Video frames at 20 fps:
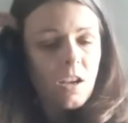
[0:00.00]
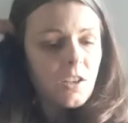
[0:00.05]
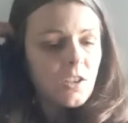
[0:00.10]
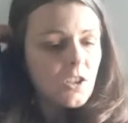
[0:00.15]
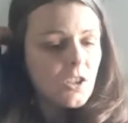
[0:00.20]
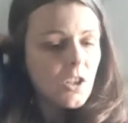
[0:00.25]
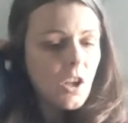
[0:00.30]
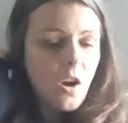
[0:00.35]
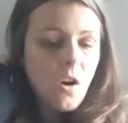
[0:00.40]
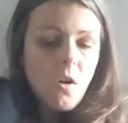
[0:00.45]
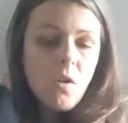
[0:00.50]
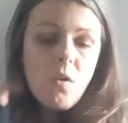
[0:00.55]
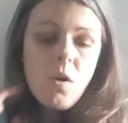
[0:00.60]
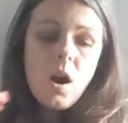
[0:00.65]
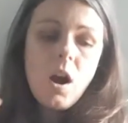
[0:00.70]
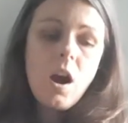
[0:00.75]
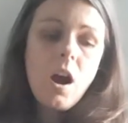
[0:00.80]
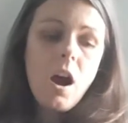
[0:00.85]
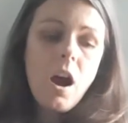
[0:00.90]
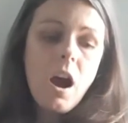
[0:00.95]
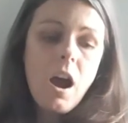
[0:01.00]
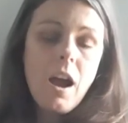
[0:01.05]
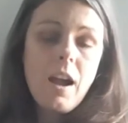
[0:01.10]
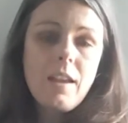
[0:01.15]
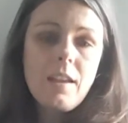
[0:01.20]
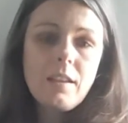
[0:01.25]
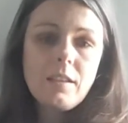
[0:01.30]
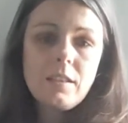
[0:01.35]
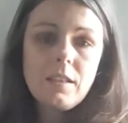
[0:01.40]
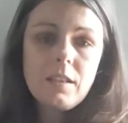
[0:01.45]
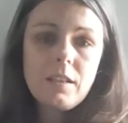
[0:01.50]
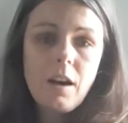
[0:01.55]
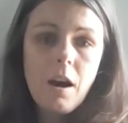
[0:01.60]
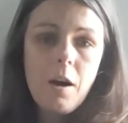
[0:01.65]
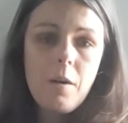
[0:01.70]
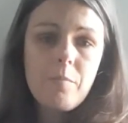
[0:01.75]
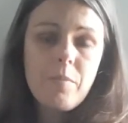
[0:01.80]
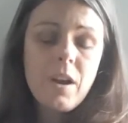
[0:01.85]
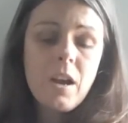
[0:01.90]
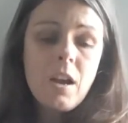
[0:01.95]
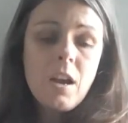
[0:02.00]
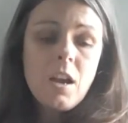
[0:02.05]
So I ended up